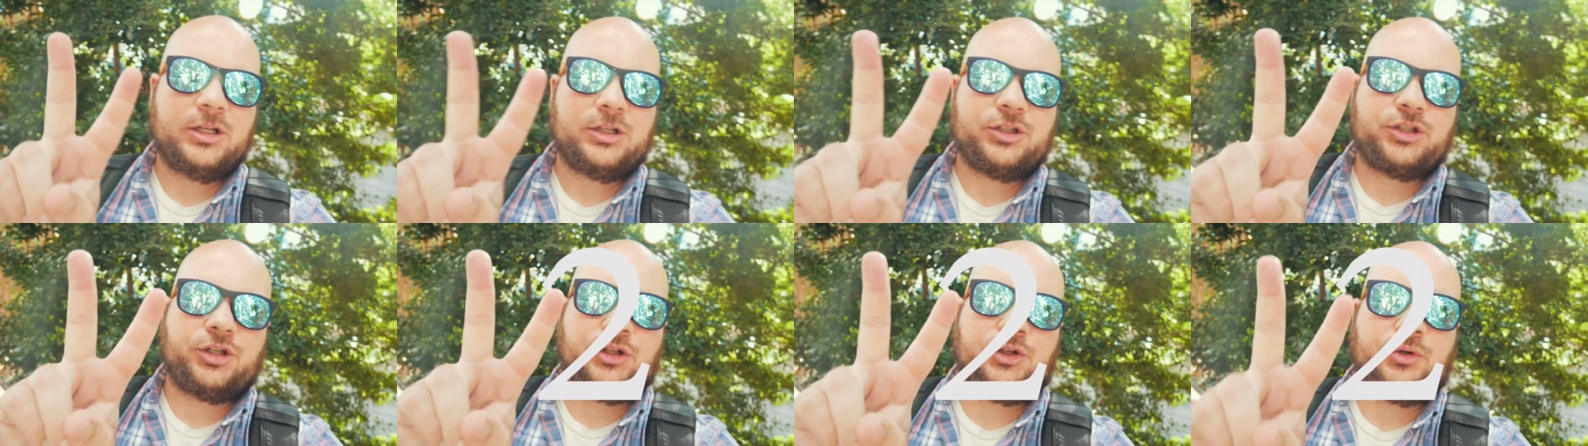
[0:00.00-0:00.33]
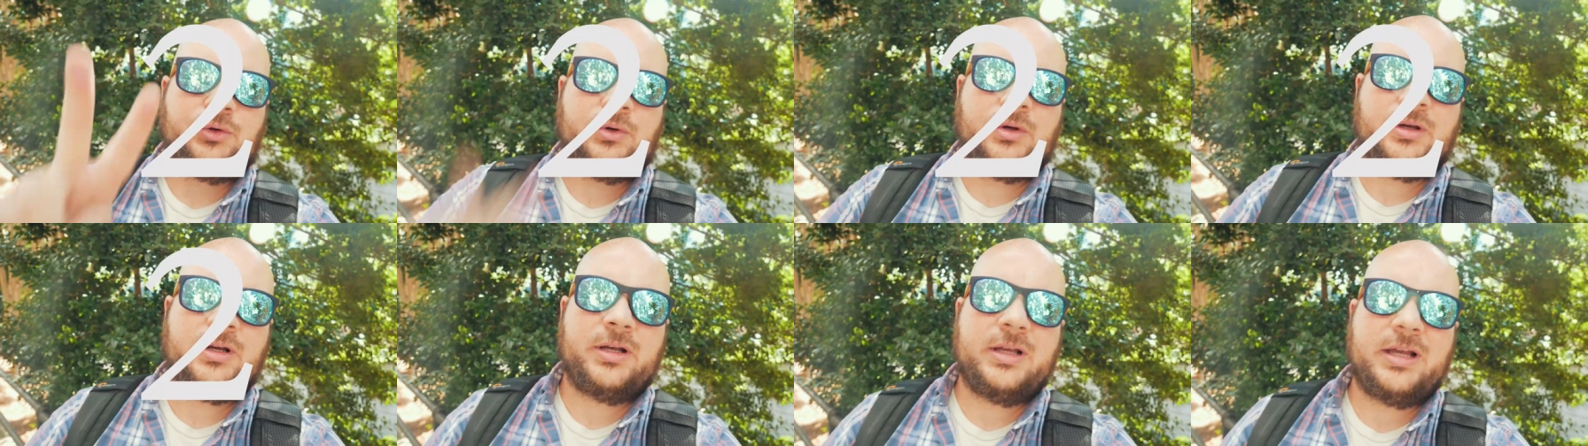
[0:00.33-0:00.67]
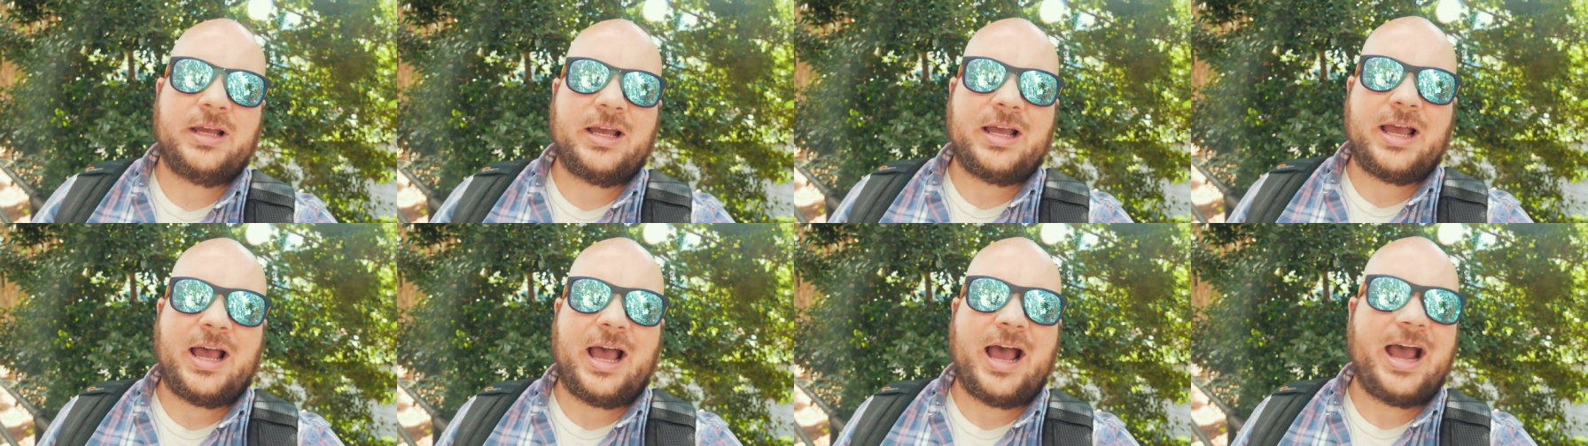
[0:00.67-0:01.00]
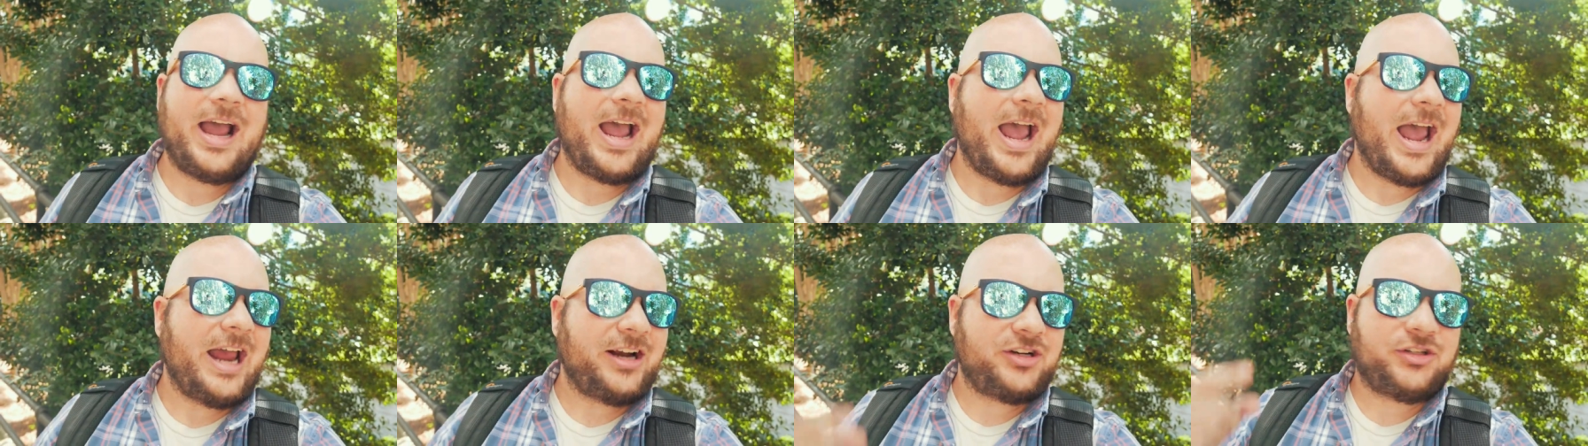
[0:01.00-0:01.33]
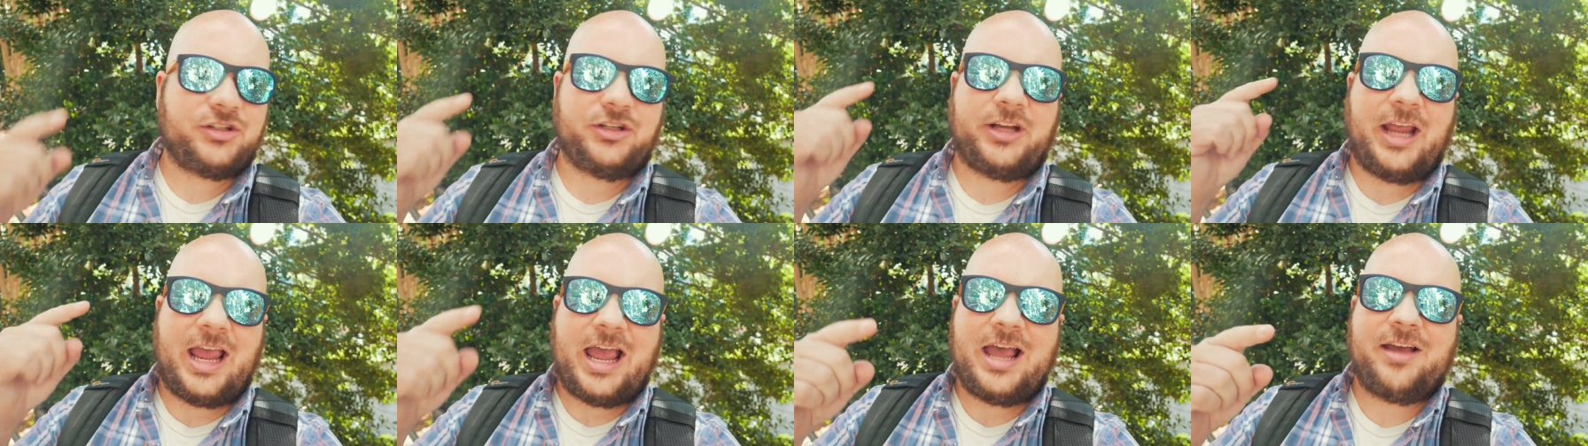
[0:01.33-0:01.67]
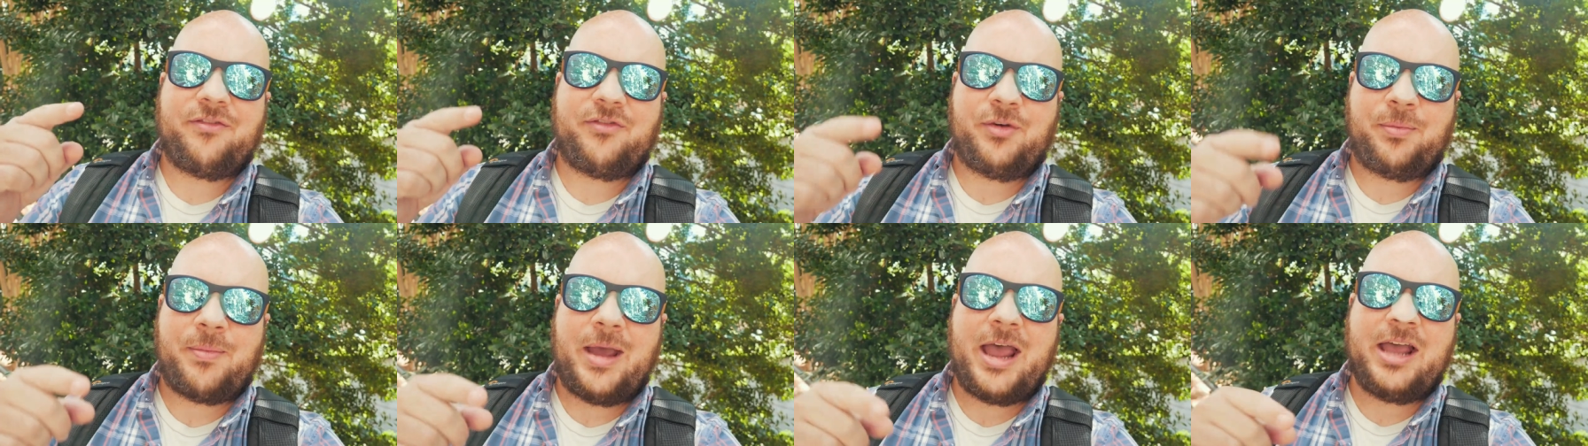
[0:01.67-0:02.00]
Two. I actually
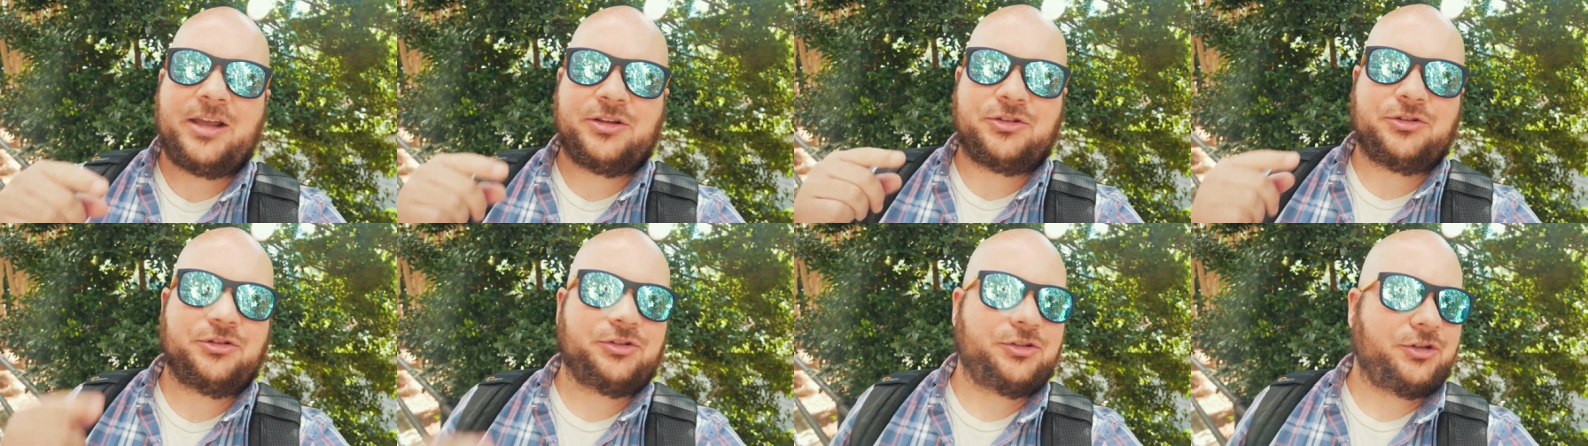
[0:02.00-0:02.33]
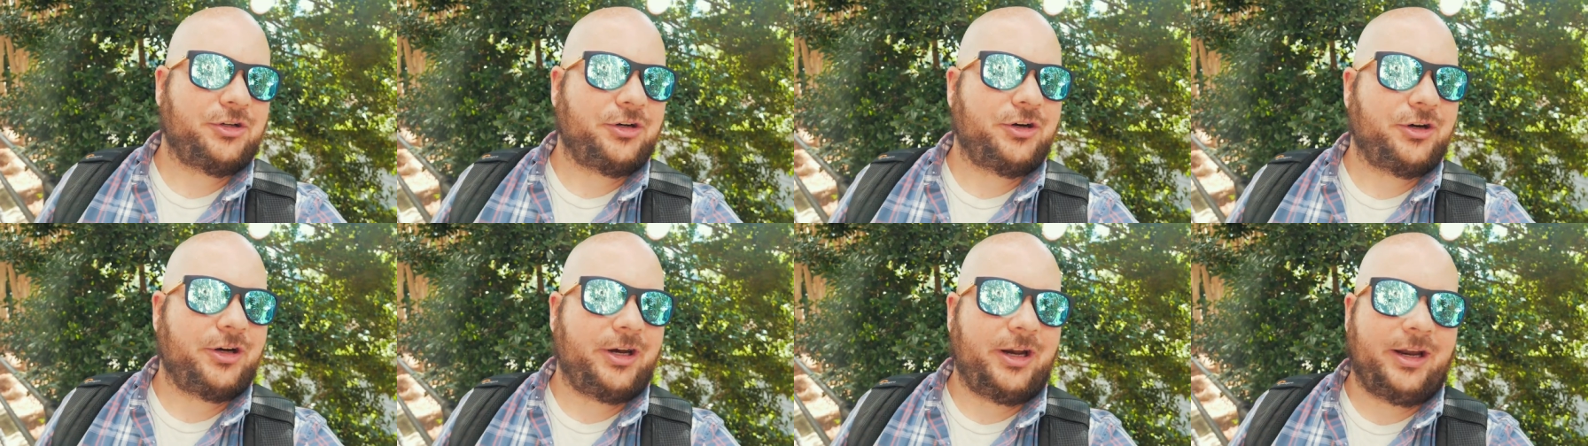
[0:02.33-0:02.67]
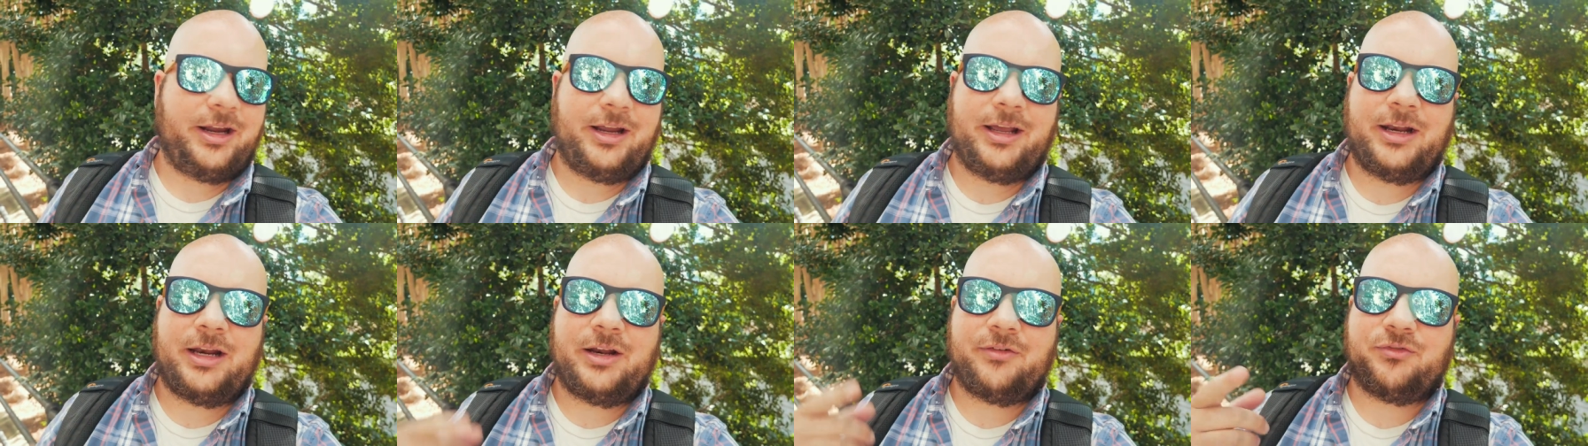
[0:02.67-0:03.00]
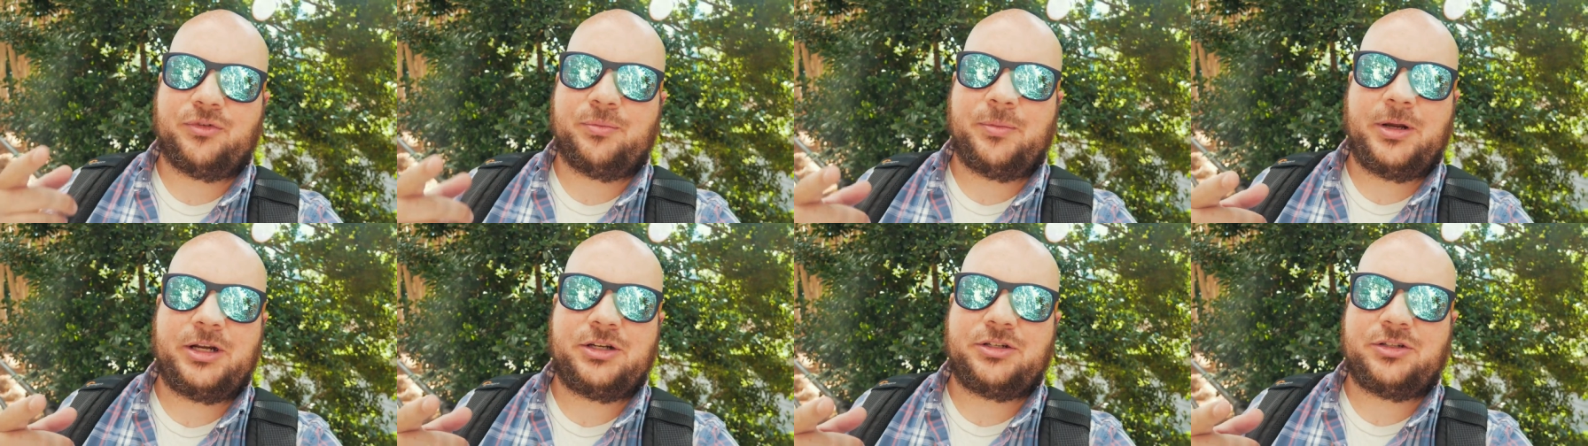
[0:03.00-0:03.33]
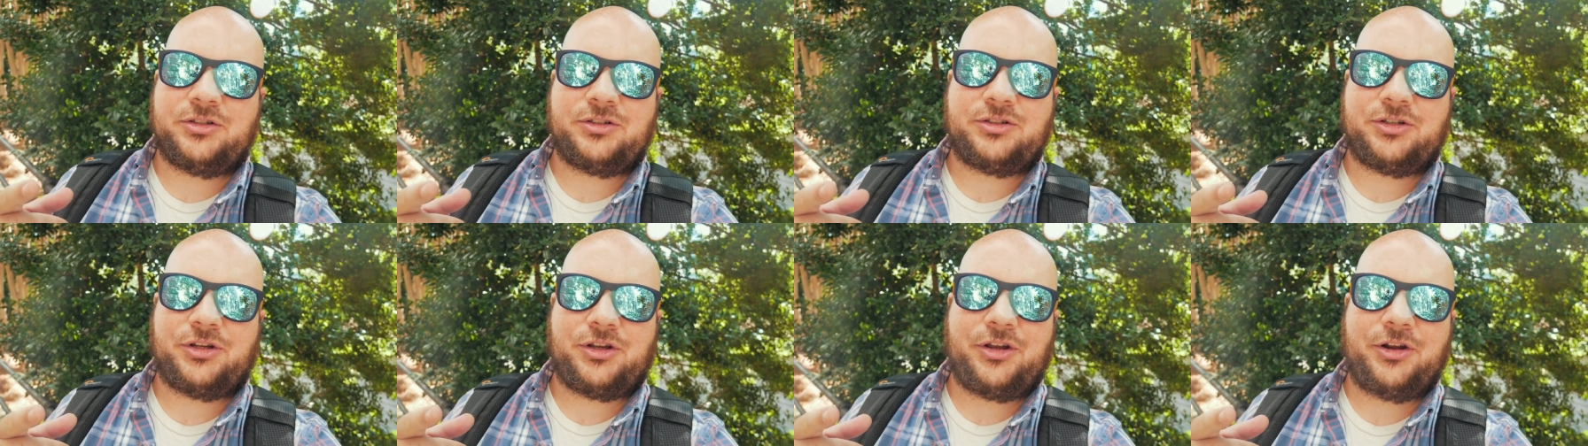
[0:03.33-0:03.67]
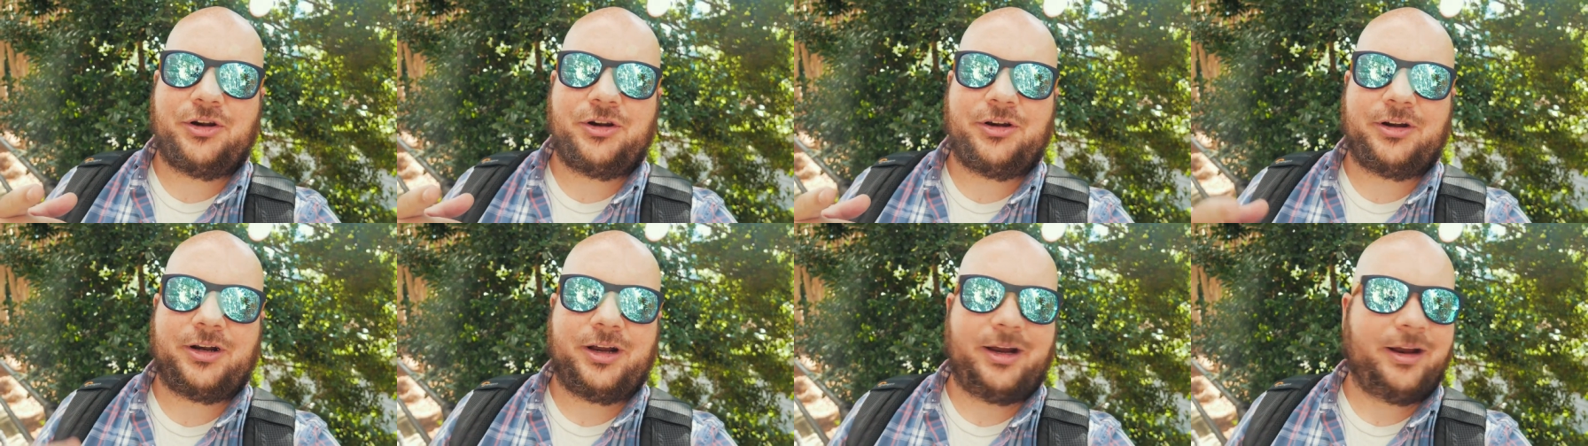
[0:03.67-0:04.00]
have a master's degree in information
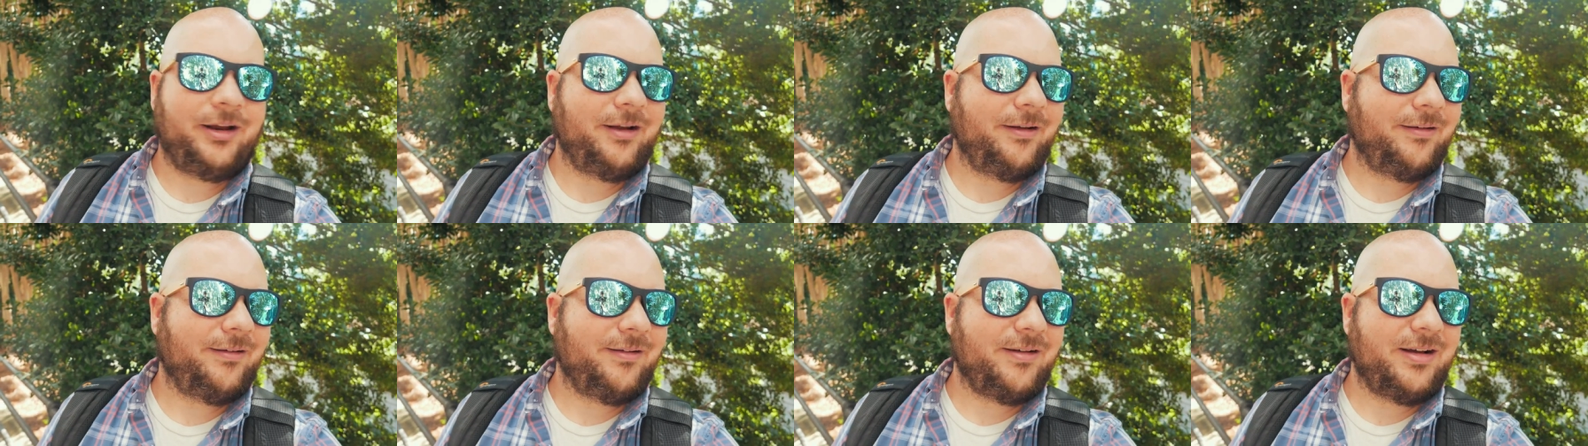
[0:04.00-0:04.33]
security.